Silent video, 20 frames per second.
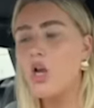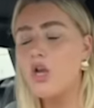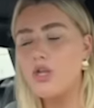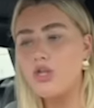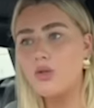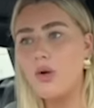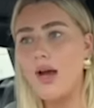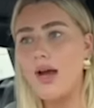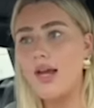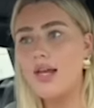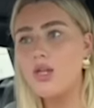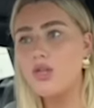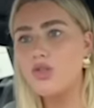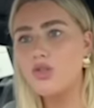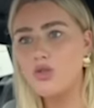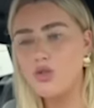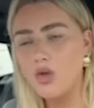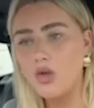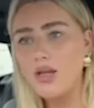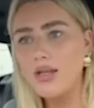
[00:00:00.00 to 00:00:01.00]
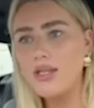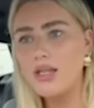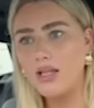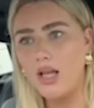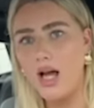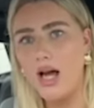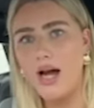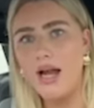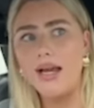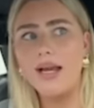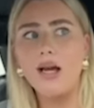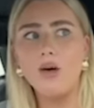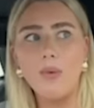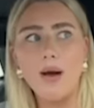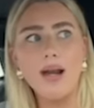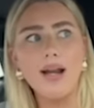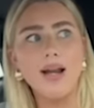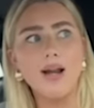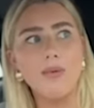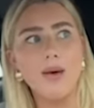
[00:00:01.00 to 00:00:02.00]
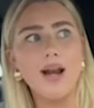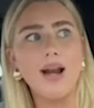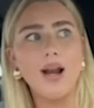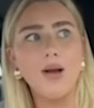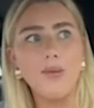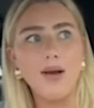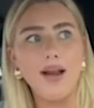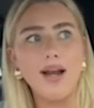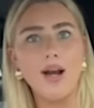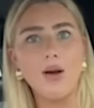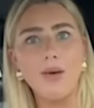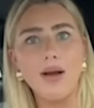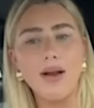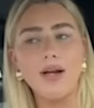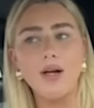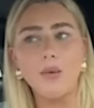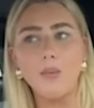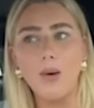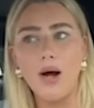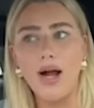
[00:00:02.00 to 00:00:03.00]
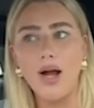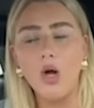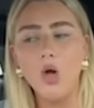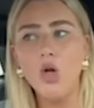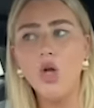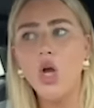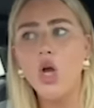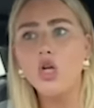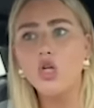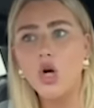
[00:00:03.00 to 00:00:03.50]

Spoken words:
So I stood in the line, I waited a while,